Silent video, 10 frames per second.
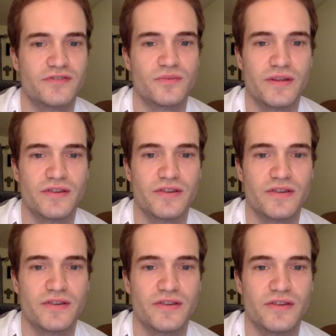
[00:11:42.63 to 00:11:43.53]
Should we
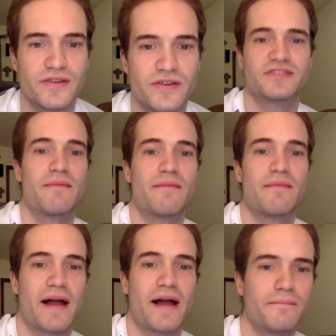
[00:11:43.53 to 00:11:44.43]
just reverse diet
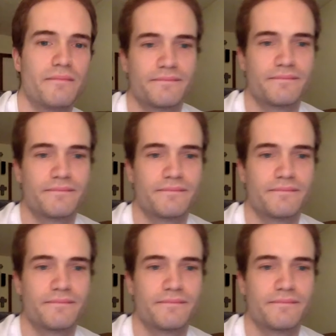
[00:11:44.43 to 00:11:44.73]
back up?